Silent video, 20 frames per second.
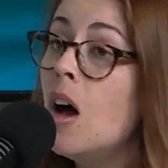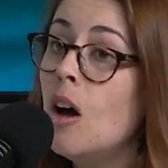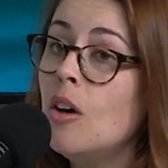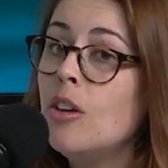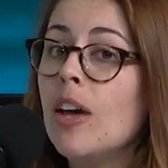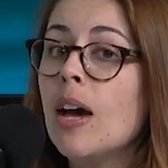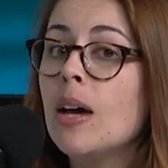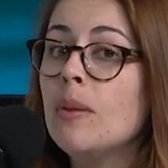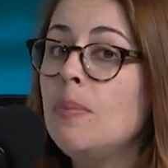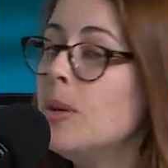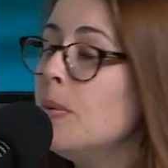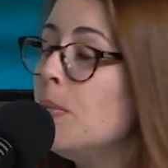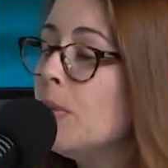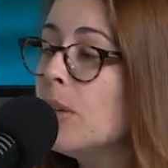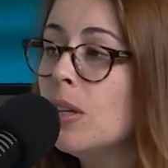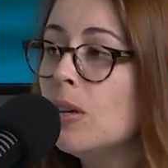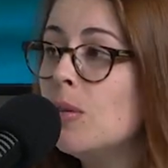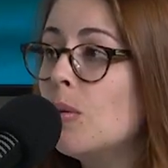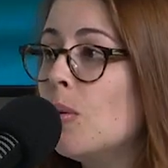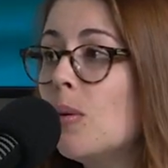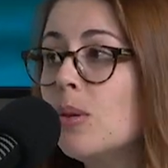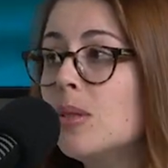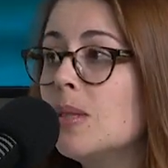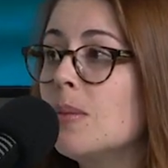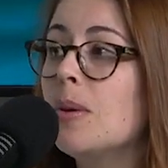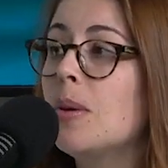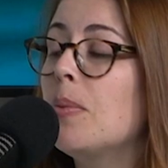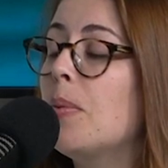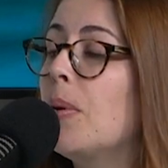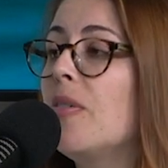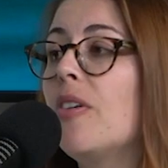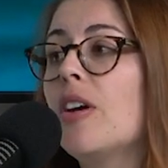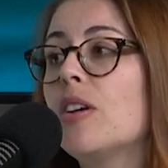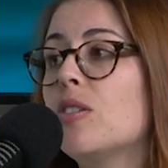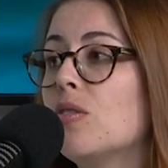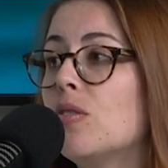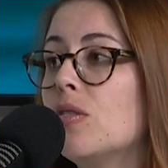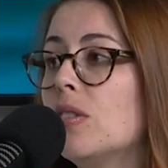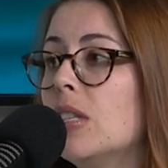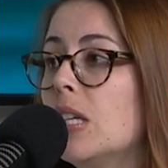oh yeah, it'd be really cool to be a
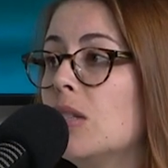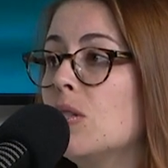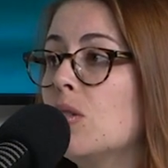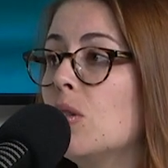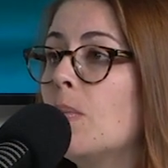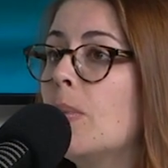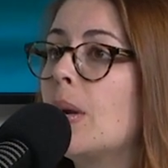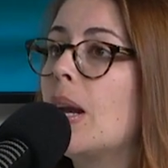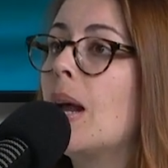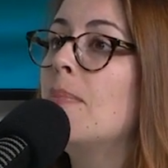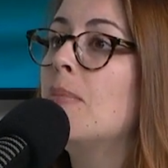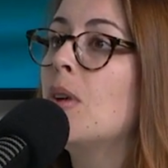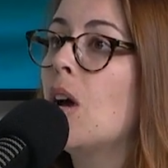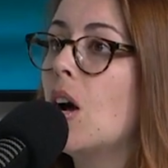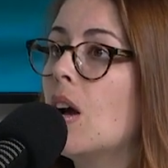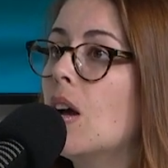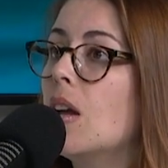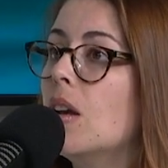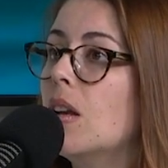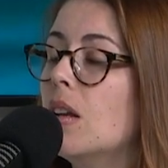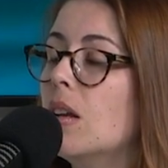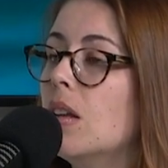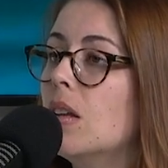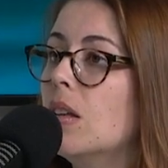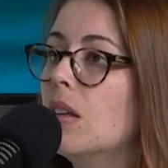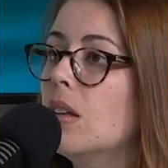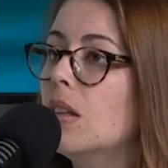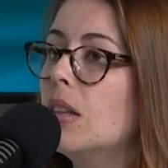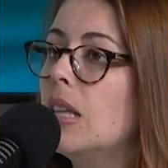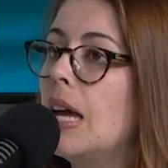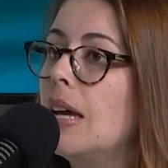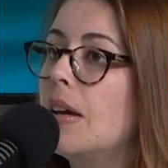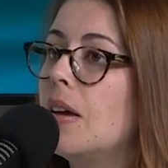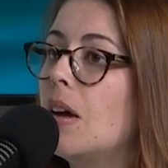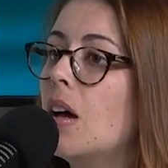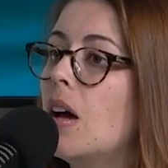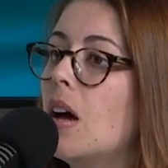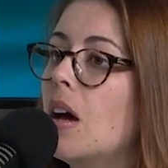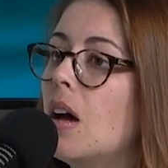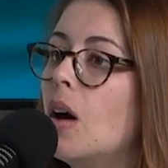professional dancer, but I'm not like
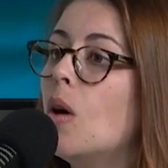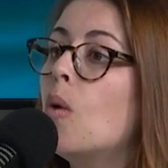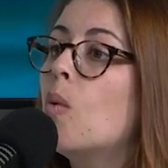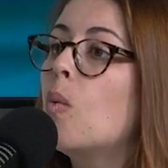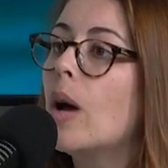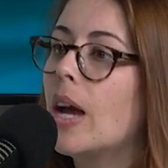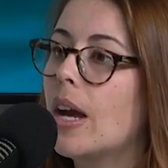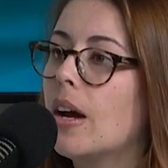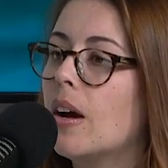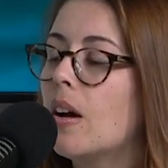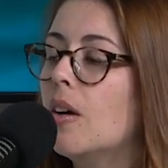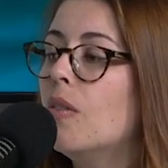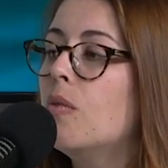aware